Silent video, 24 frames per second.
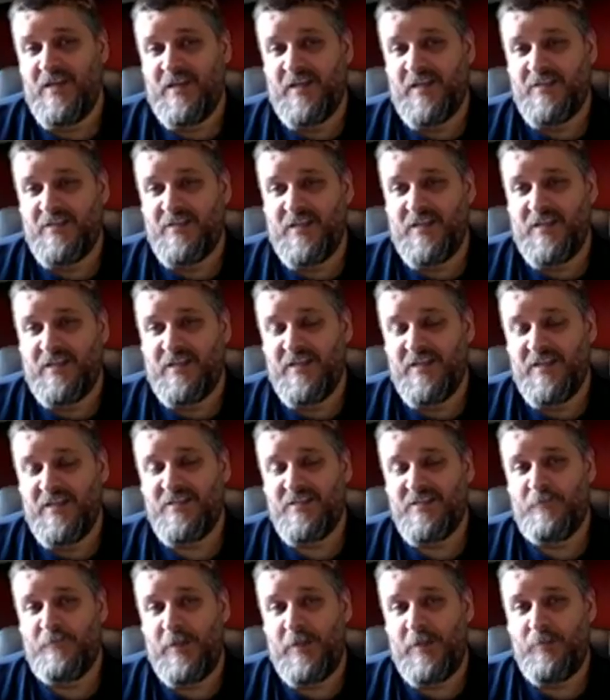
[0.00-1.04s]
it's a
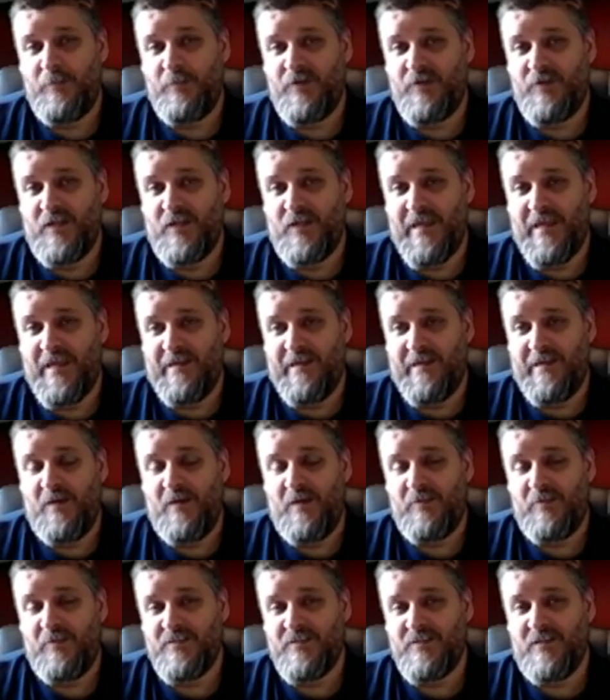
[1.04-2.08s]
list of people that
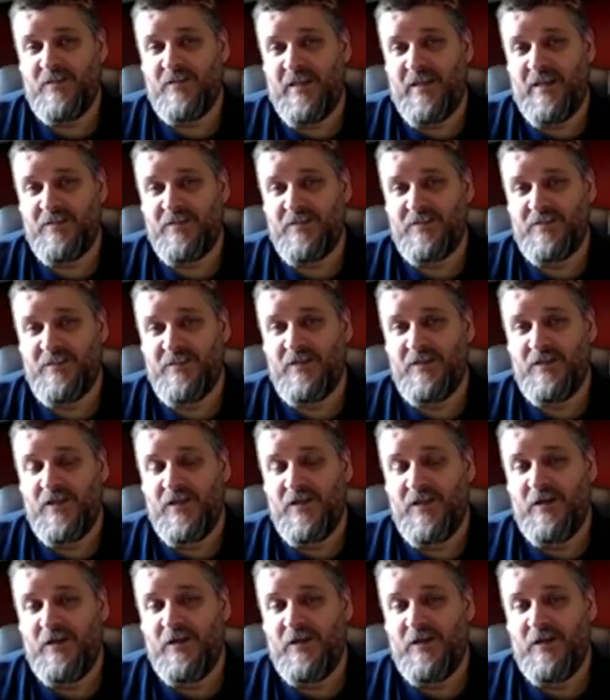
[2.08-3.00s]
cannot be selected